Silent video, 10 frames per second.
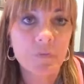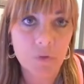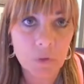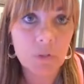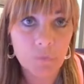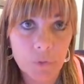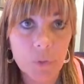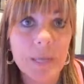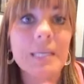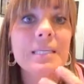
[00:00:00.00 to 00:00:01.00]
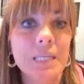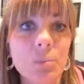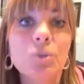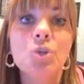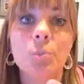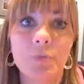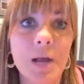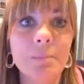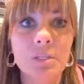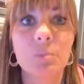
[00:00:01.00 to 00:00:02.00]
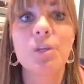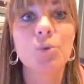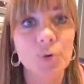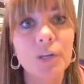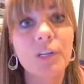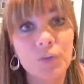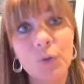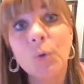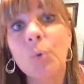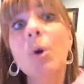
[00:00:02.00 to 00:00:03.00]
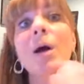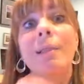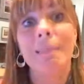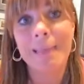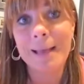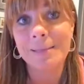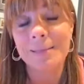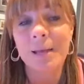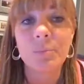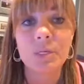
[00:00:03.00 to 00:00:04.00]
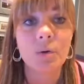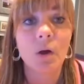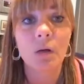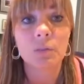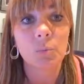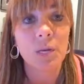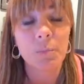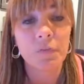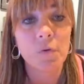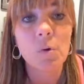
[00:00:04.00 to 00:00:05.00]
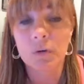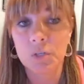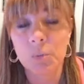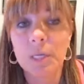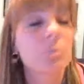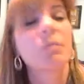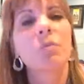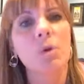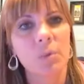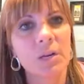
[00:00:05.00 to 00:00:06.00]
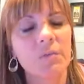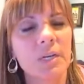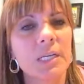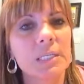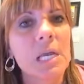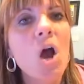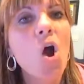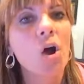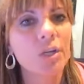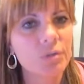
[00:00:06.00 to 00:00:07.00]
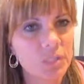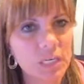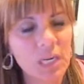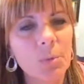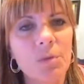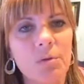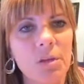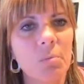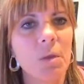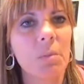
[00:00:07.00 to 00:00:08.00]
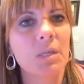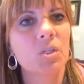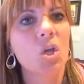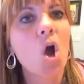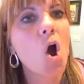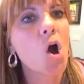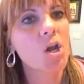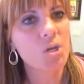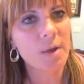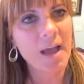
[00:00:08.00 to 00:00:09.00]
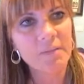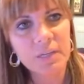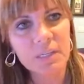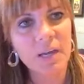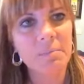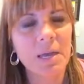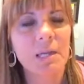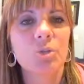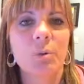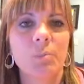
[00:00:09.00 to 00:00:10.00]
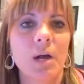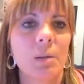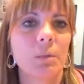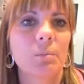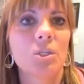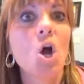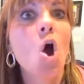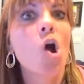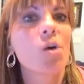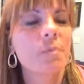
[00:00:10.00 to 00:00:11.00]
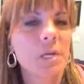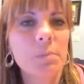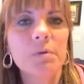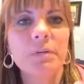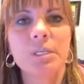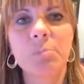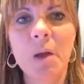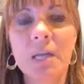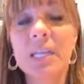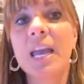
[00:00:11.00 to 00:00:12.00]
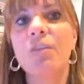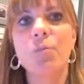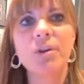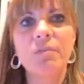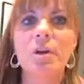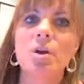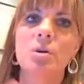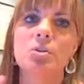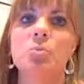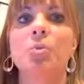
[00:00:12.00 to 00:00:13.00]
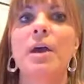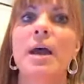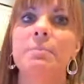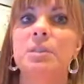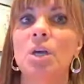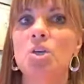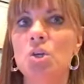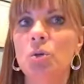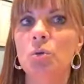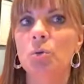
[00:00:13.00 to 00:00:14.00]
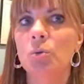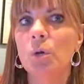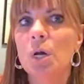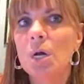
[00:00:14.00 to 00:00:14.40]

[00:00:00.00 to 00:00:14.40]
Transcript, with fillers: pulled through and did what you promised me you were going to do last time we talked, a week before or two weeks before, whatever it is? Are you sticking with your commitments? Are you having time management problems? Are people responding? Have we rehearsed perhaps a new